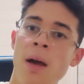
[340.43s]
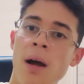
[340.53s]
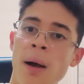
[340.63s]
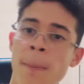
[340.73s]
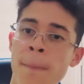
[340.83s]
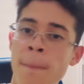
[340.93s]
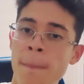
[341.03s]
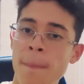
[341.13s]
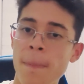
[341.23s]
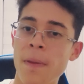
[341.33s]

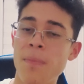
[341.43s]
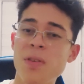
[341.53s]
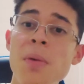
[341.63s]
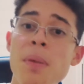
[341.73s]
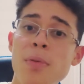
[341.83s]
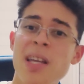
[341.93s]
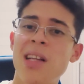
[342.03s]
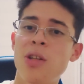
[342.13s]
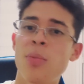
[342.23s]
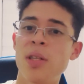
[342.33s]
Some people take
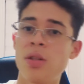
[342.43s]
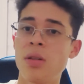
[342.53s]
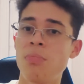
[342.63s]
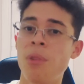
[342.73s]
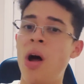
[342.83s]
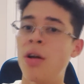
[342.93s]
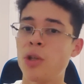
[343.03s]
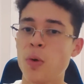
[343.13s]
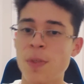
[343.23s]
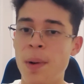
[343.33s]
a little bit long
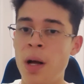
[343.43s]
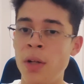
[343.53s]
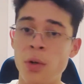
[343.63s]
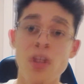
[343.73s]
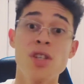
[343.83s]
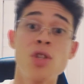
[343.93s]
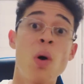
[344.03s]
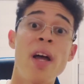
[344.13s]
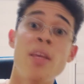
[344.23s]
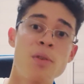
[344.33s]
to respond, or they just
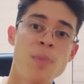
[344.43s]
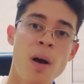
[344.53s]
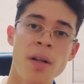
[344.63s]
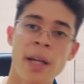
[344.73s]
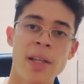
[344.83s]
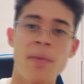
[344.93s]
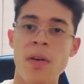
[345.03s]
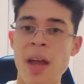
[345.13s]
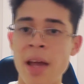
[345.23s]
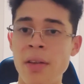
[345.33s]
don't end up responding at the
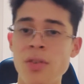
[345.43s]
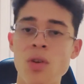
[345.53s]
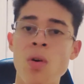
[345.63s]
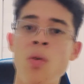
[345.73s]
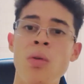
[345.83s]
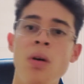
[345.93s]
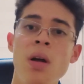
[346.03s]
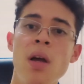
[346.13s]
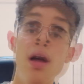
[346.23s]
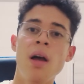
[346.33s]
very end. So
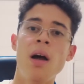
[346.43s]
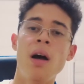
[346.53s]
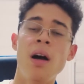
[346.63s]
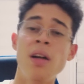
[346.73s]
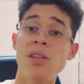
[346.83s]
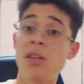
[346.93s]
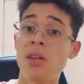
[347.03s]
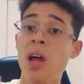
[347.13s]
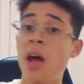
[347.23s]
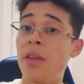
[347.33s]

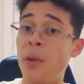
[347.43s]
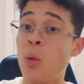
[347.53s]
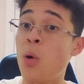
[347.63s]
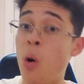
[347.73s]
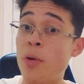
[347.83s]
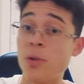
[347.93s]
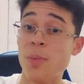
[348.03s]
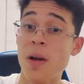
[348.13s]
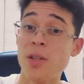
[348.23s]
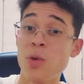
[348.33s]
they won't always
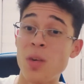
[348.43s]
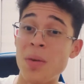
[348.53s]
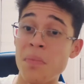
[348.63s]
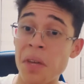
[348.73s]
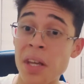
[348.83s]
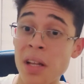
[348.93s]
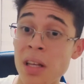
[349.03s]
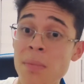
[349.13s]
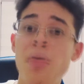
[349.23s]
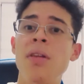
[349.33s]
respond to you
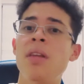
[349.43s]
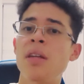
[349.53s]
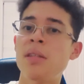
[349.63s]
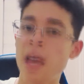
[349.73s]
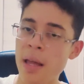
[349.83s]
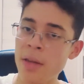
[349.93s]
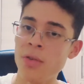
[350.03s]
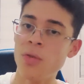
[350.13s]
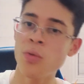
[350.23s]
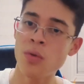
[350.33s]
immediately, but they
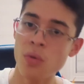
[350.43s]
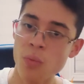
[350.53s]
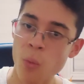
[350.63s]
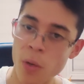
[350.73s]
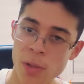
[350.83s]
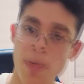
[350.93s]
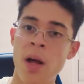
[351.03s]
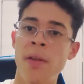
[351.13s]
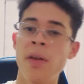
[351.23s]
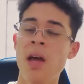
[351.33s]
tend to
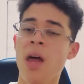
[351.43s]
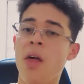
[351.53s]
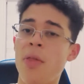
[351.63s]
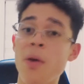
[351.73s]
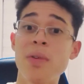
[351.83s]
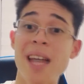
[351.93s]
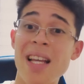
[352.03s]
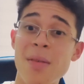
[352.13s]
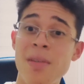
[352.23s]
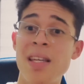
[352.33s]
respond. The thing with
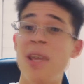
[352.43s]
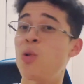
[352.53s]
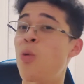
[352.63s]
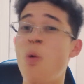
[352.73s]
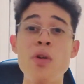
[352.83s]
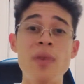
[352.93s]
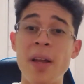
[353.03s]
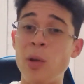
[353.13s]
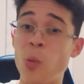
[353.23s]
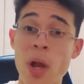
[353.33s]
Tandem is that you always
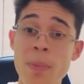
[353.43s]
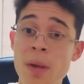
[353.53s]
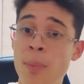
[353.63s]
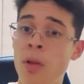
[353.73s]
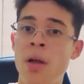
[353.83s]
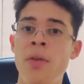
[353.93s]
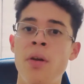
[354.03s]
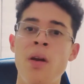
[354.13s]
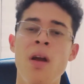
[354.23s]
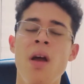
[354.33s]
find great people on
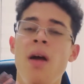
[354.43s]
there.